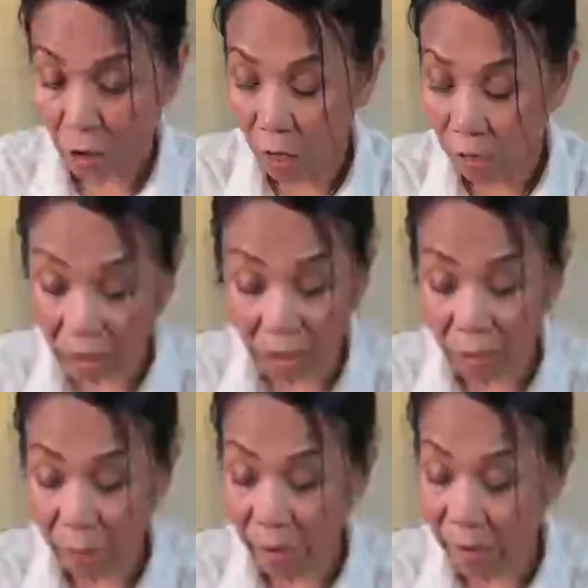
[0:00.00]
It's not
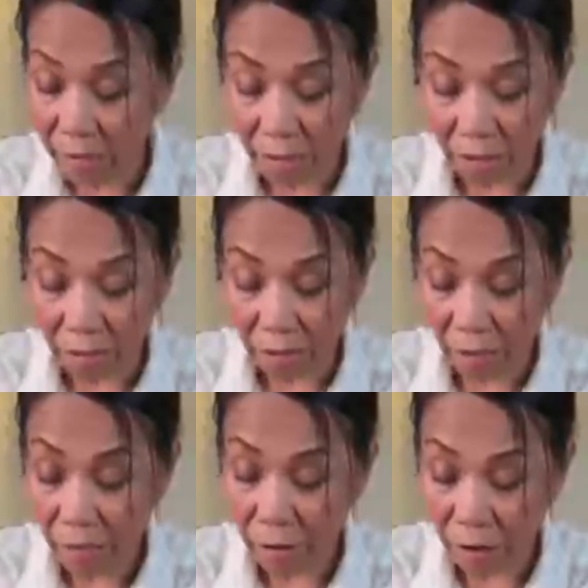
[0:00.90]
easy, but
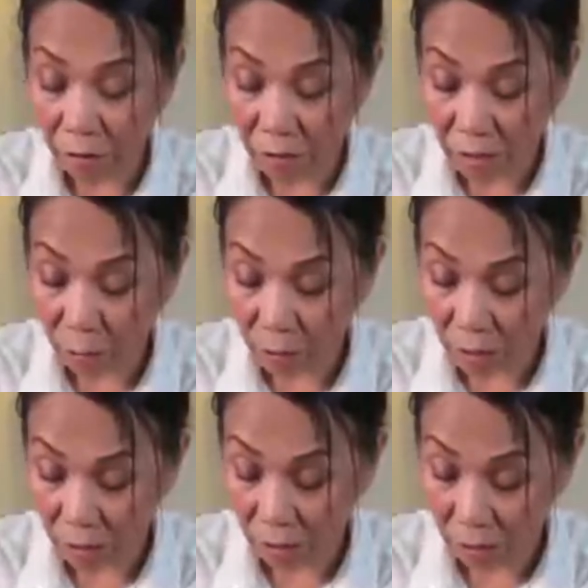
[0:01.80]
I know how to deal
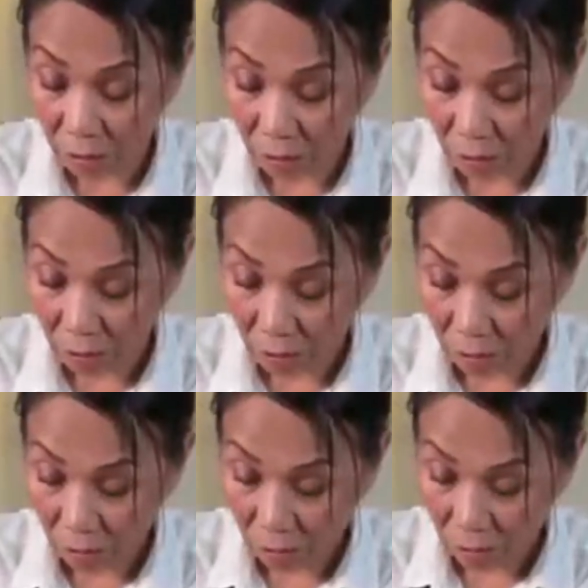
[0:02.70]
with it.
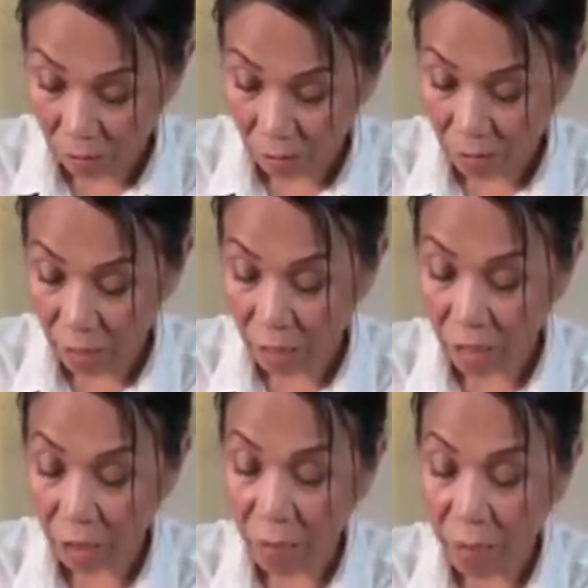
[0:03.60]
It takes a
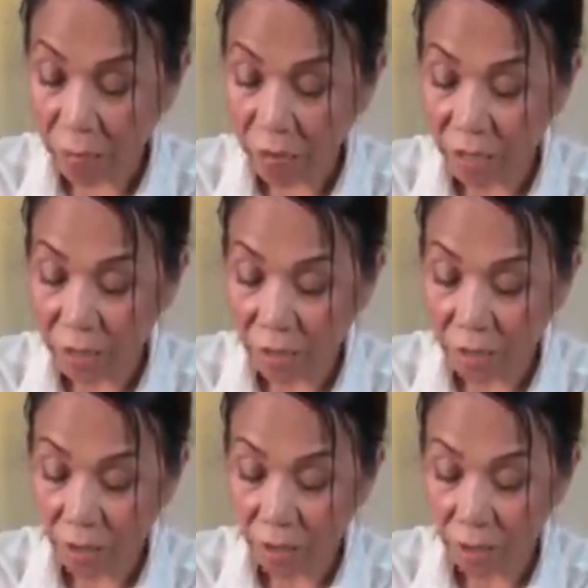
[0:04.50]
lot of
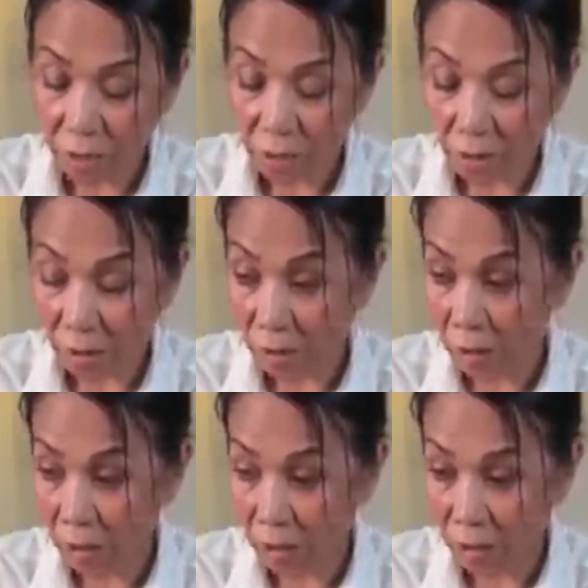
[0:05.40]
preparation on
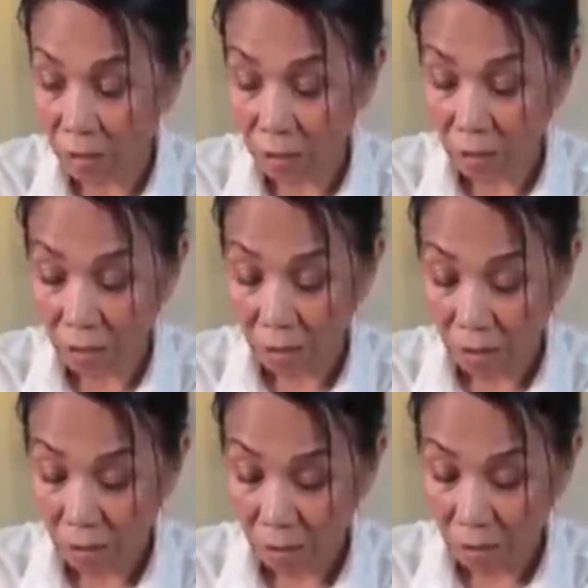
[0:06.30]
this.
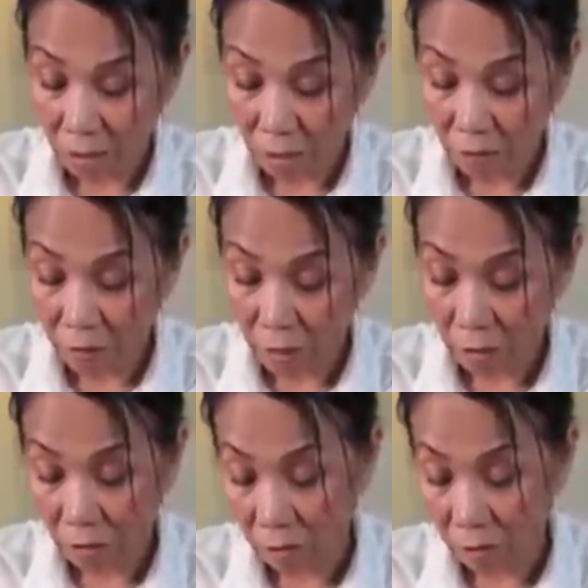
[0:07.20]
And here we go.